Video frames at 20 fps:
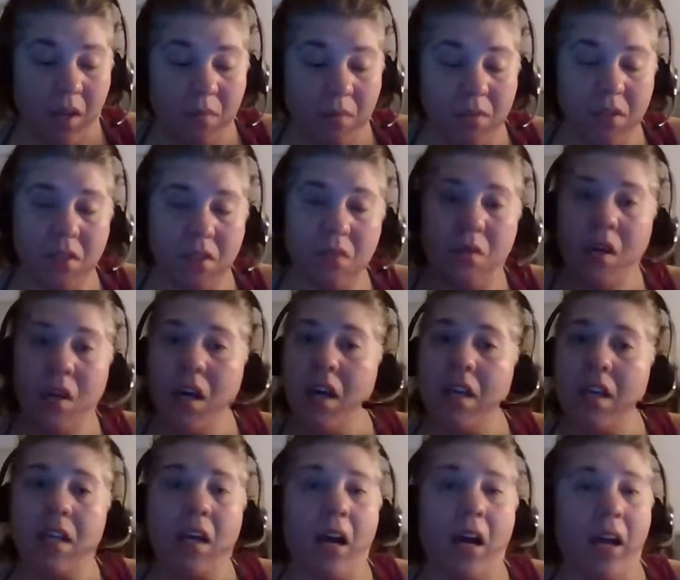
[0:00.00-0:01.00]
So
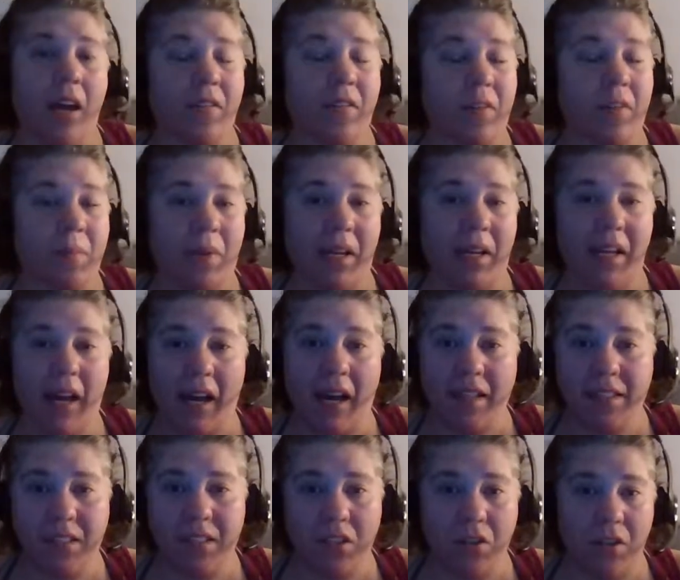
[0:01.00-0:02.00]
not everybody has
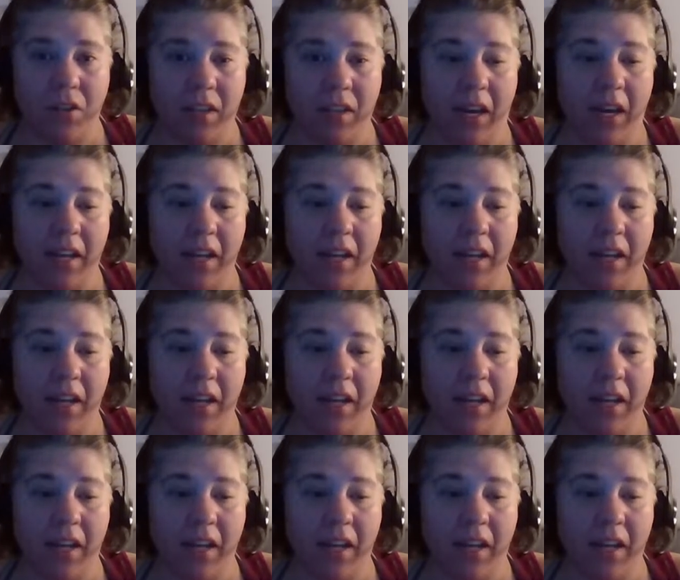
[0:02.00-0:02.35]
to do that.